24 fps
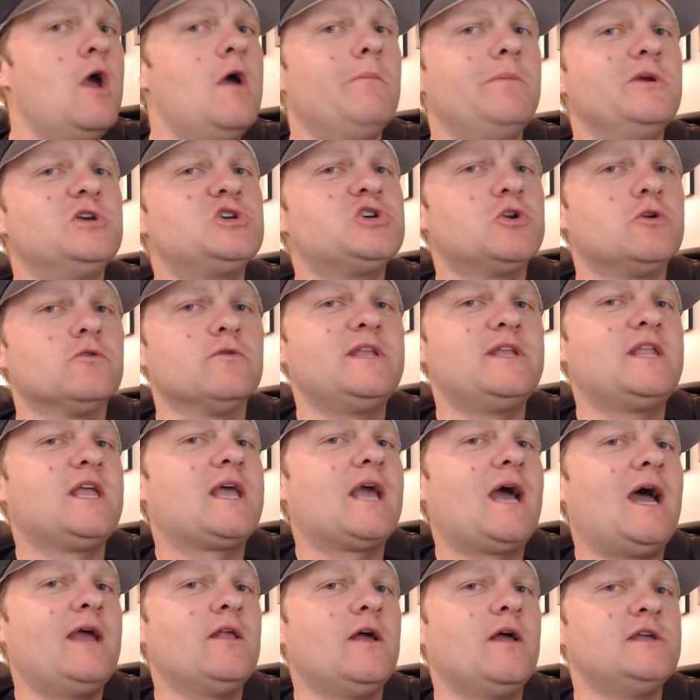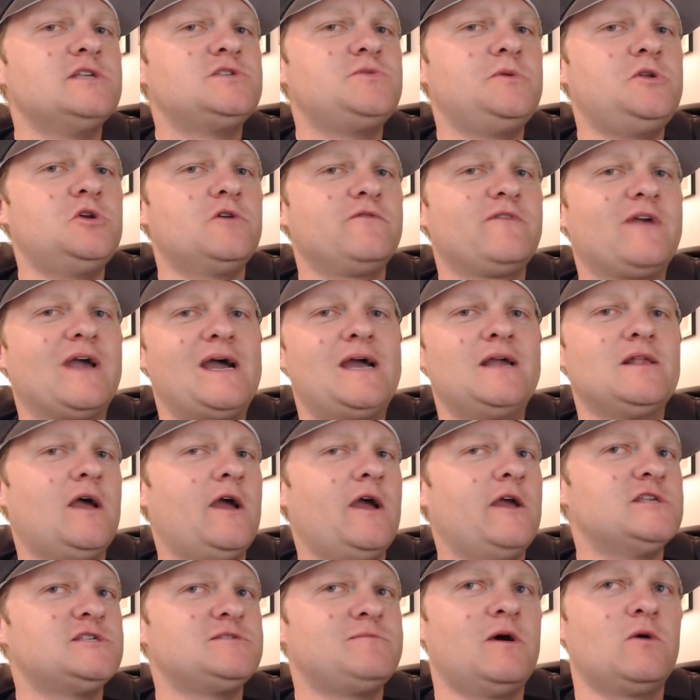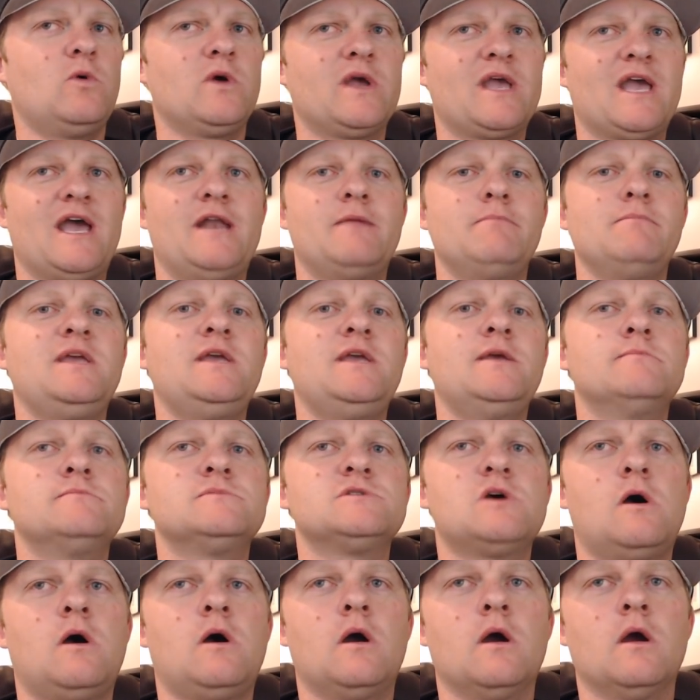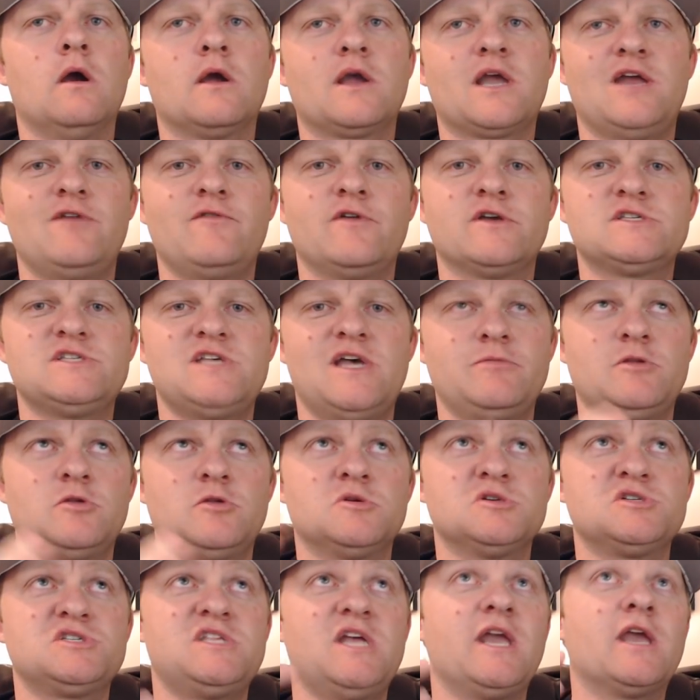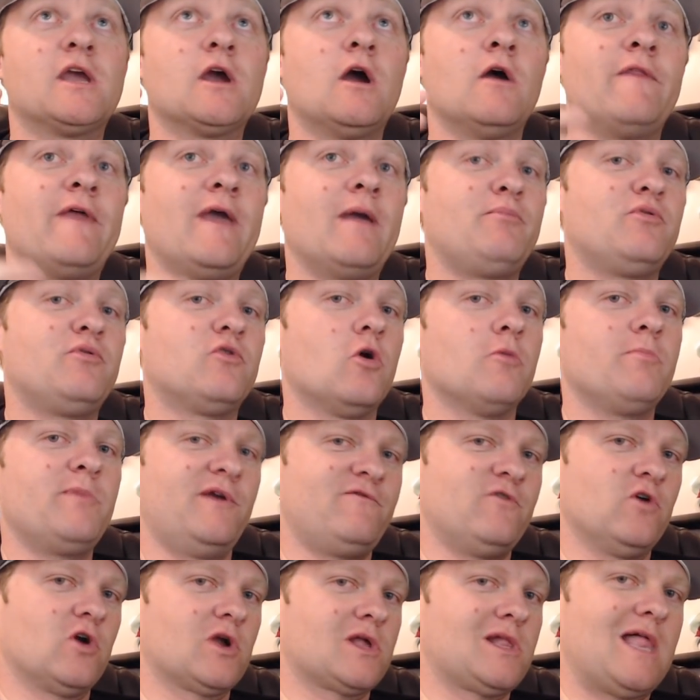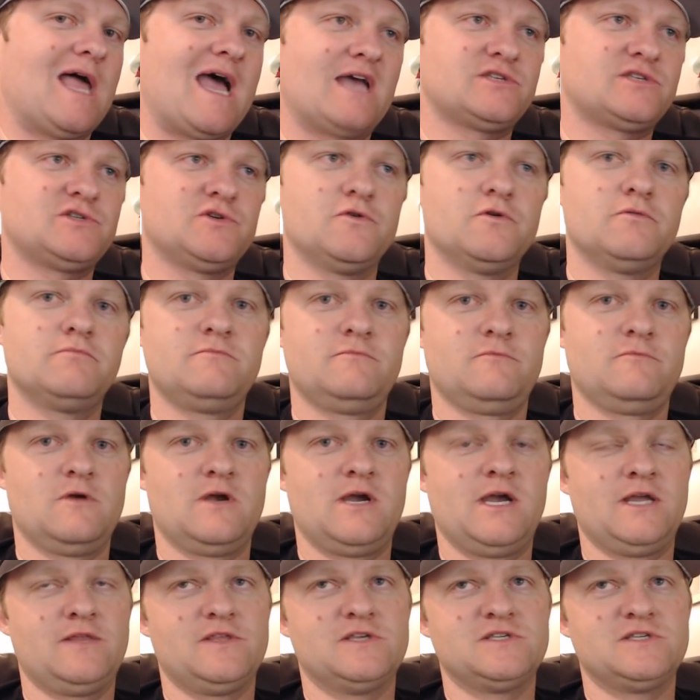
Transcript: Be sure to read the guidelines. We do have guidelines about what kind of memes are kind of acceptable. Just think, are they appropriate for a classroom, right?